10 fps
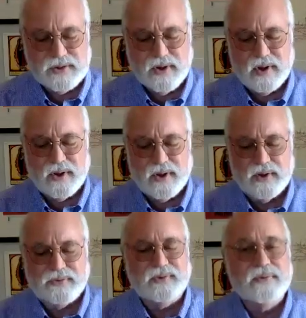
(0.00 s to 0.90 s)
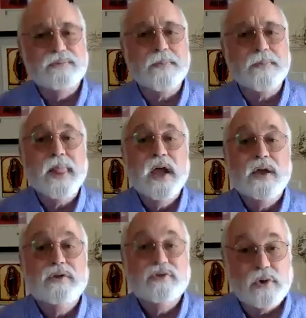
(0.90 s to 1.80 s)
calls
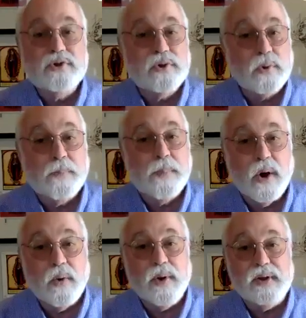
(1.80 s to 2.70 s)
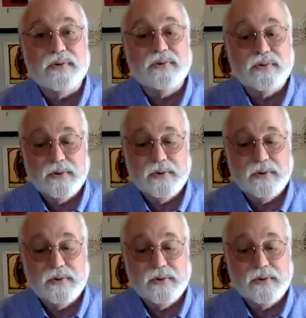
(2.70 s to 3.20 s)
social poets,